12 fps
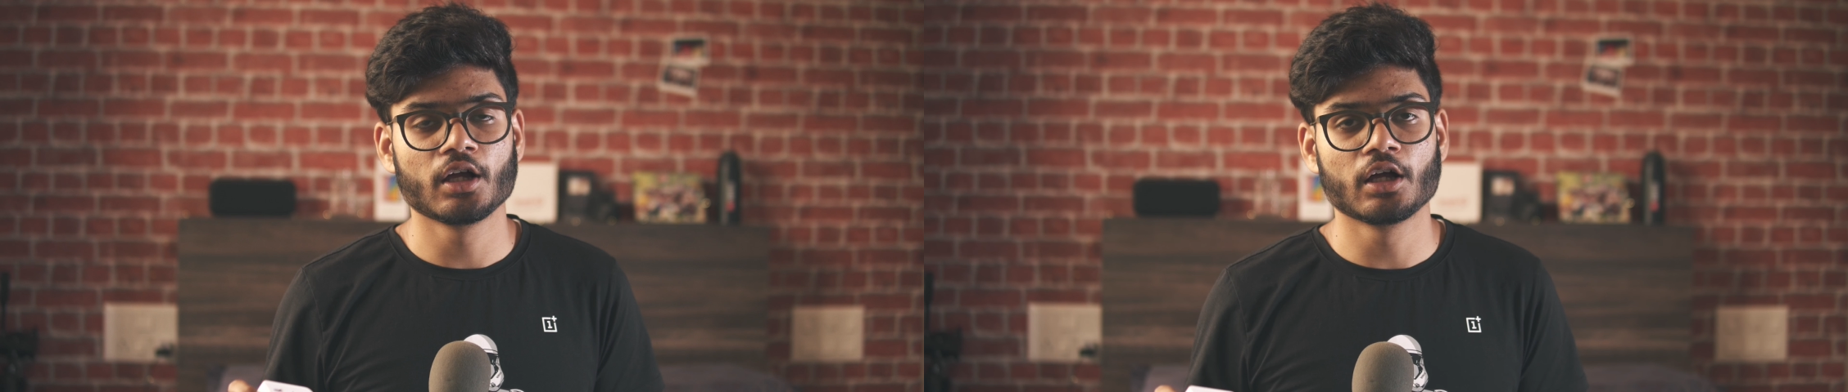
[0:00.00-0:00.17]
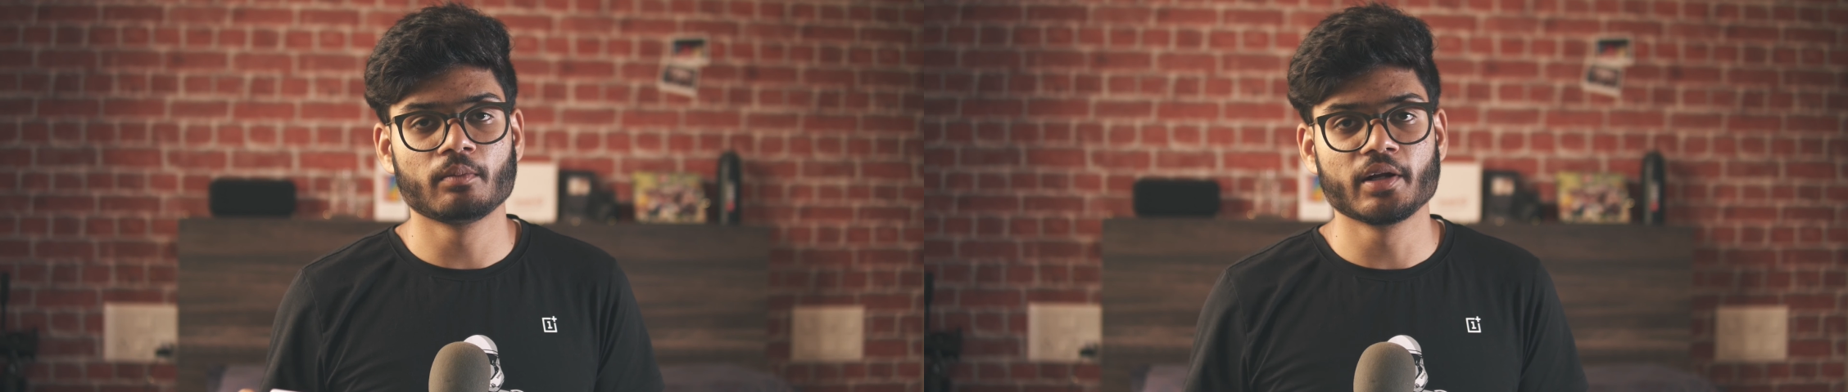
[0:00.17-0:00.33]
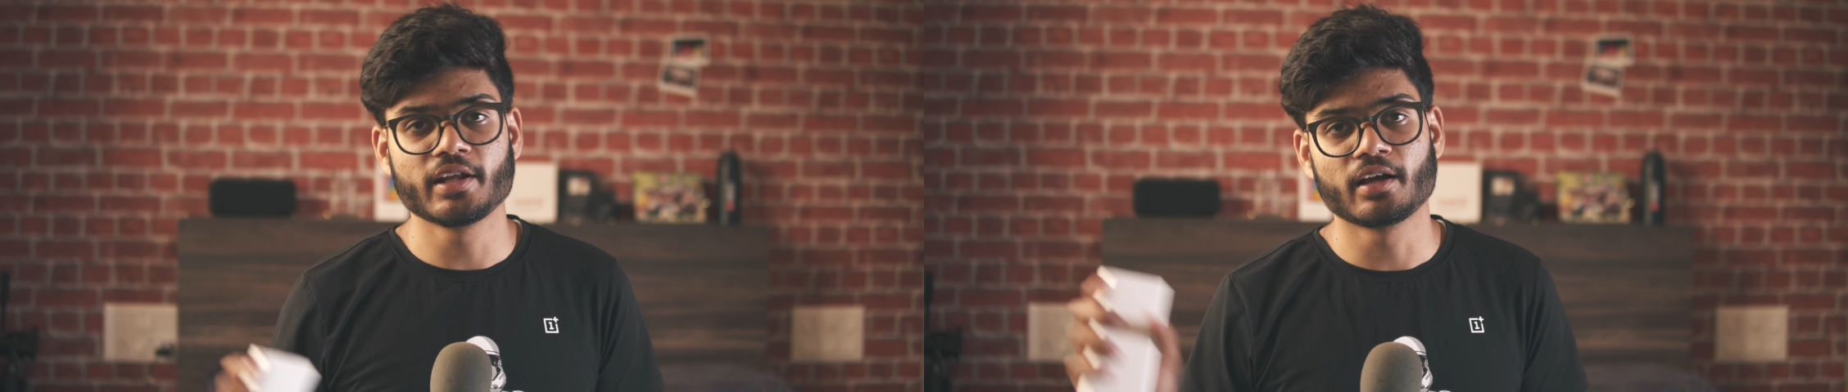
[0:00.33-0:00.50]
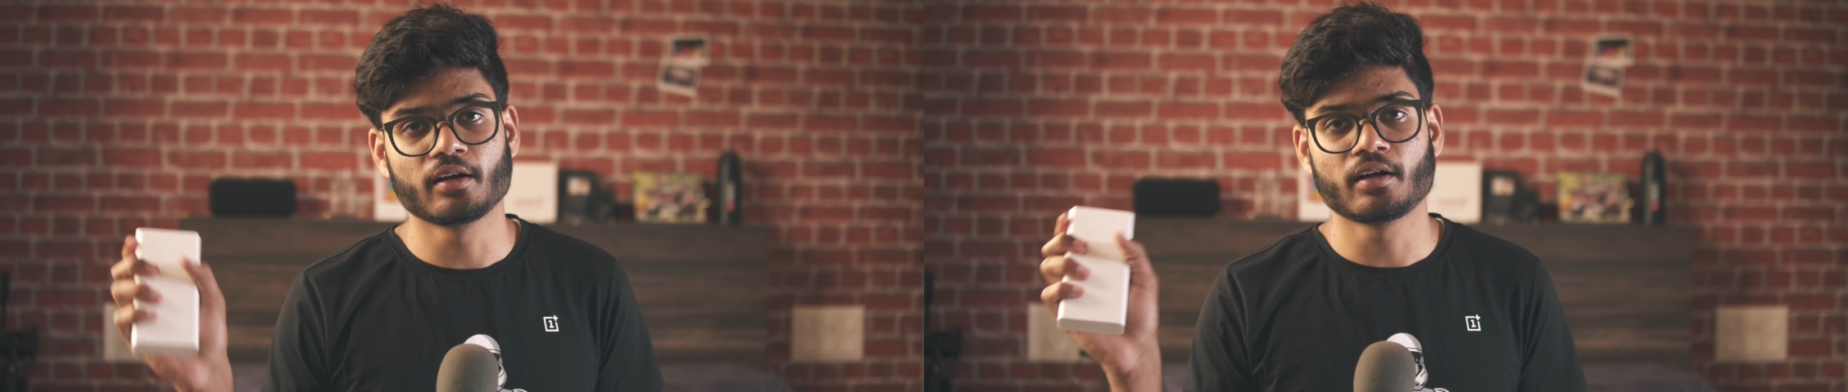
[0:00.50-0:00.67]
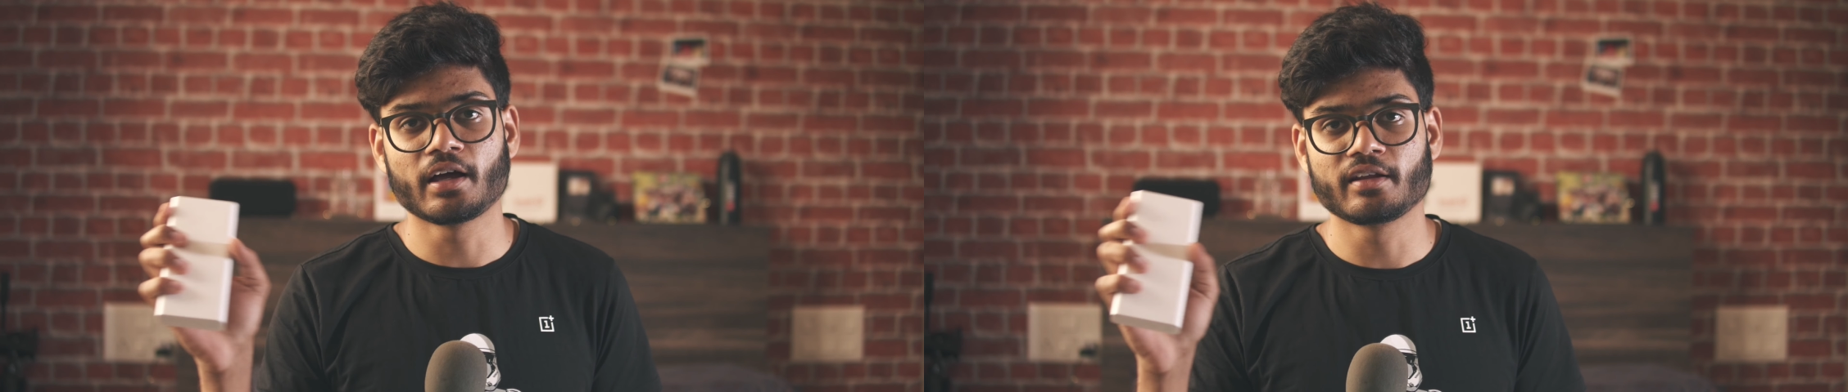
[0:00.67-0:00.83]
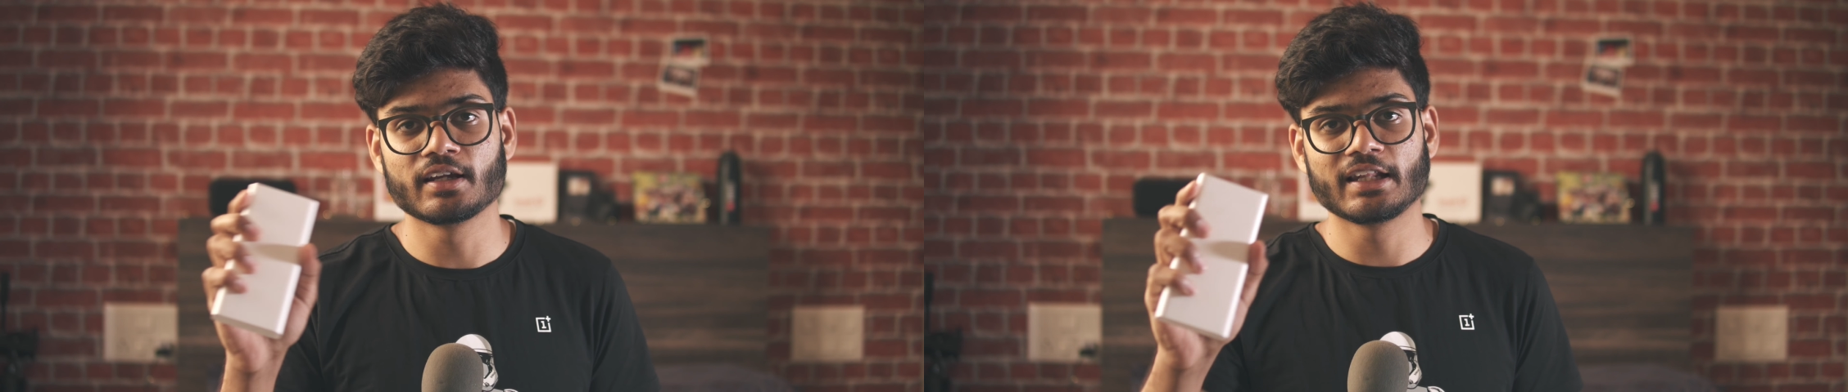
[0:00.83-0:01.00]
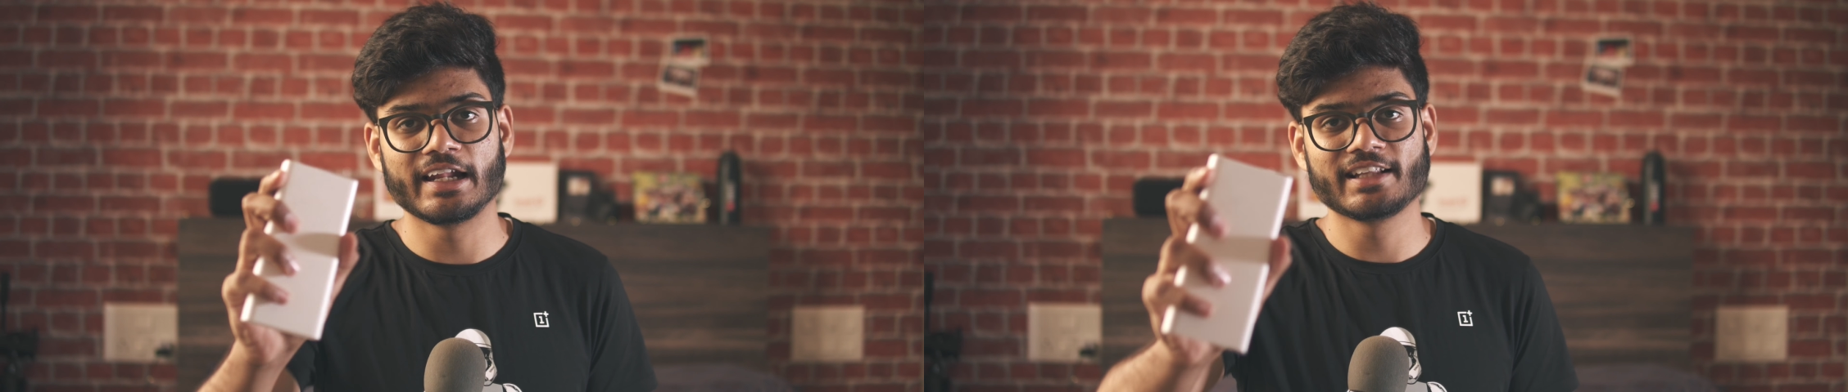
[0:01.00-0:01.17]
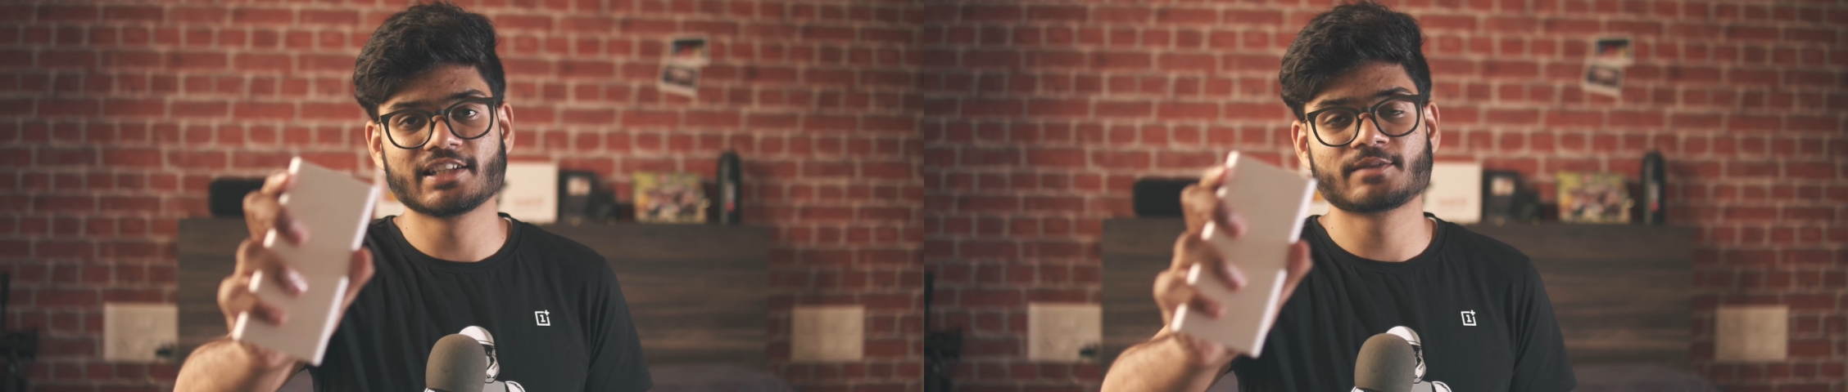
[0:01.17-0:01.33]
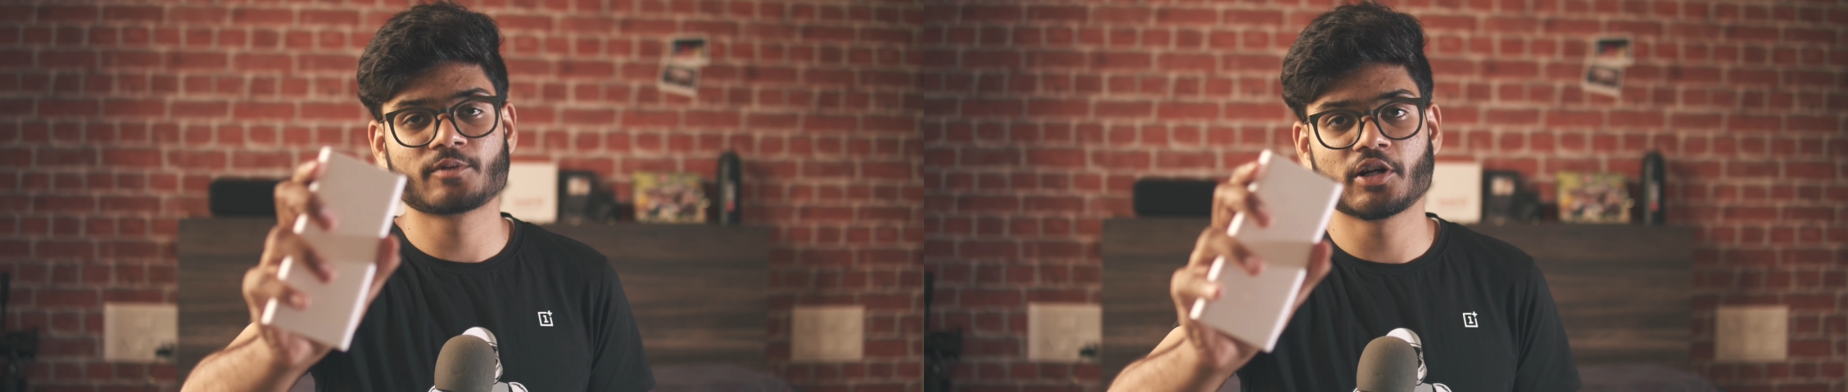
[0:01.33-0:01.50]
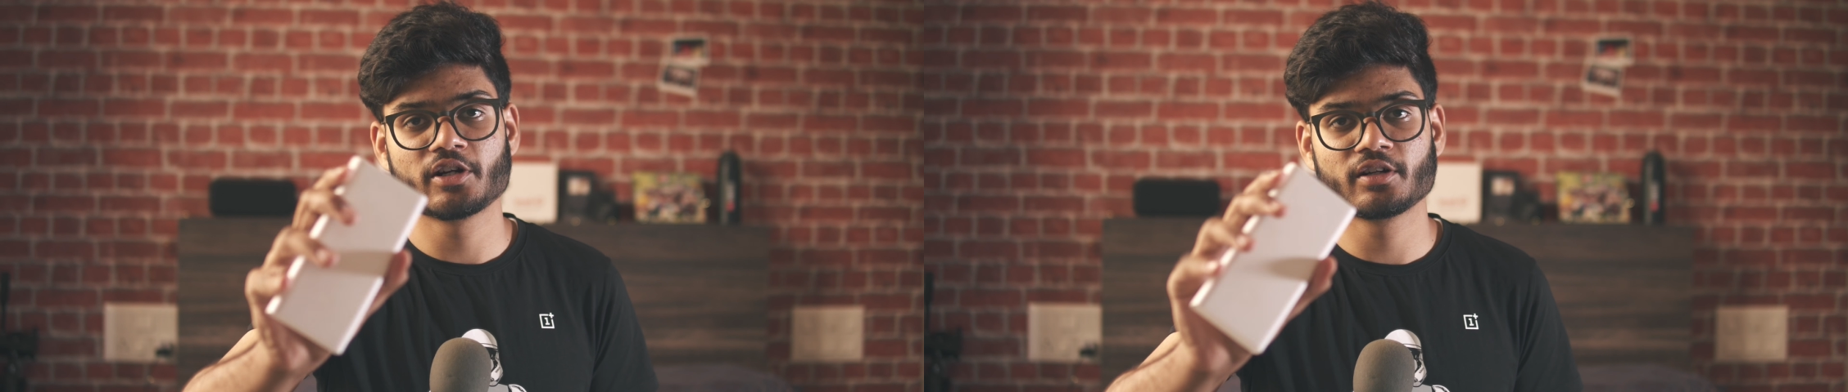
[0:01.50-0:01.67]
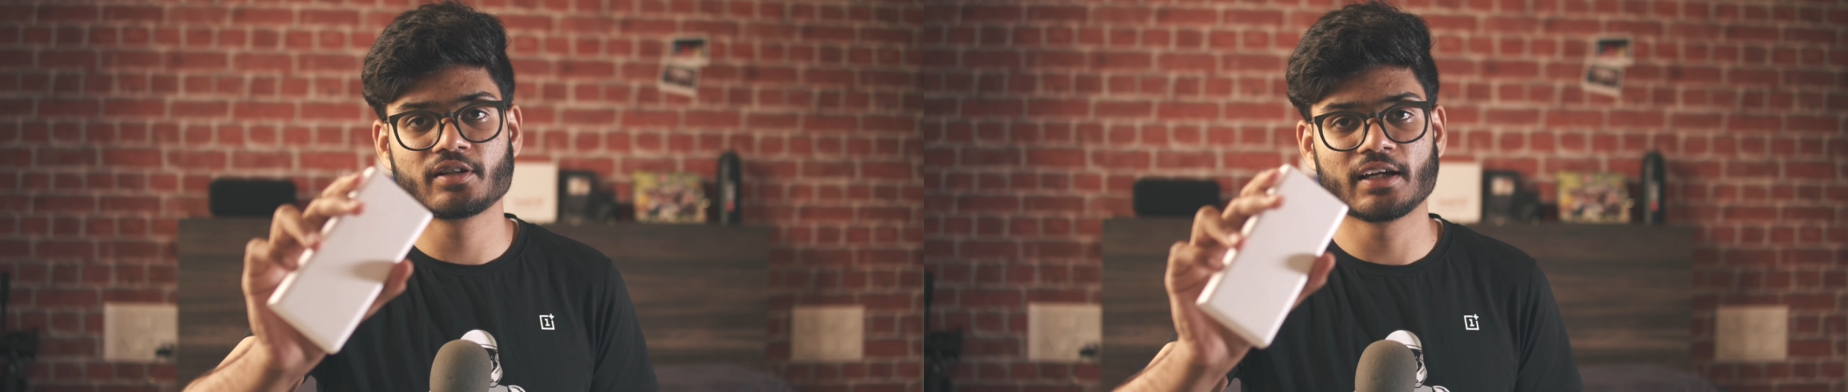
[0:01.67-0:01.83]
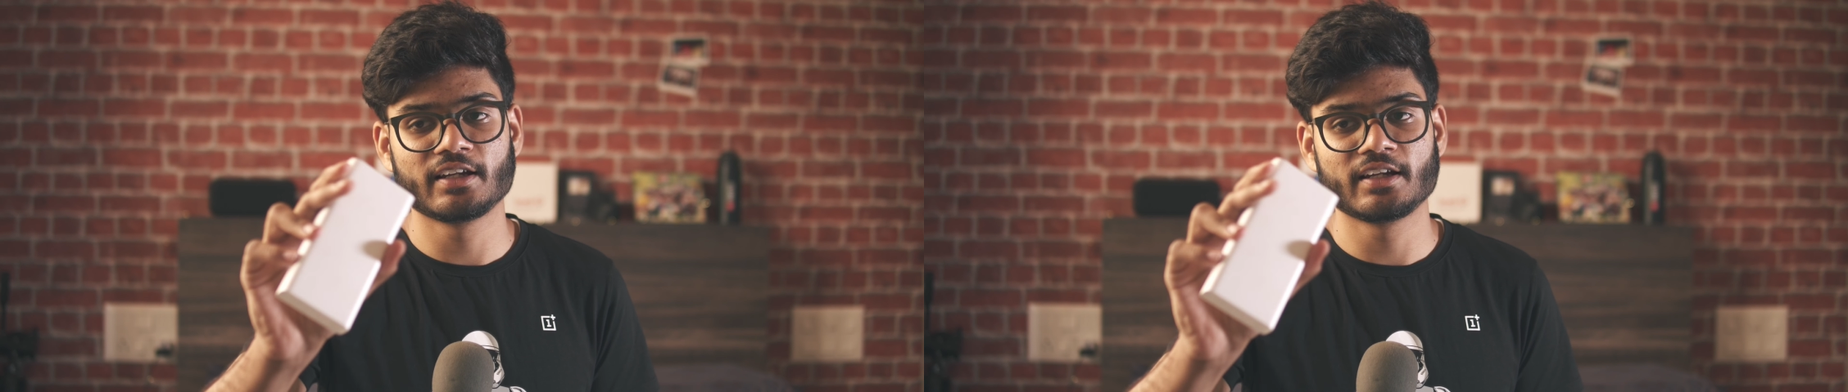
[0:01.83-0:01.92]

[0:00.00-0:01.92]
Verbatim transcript: Uh, but yeah, I really like this product.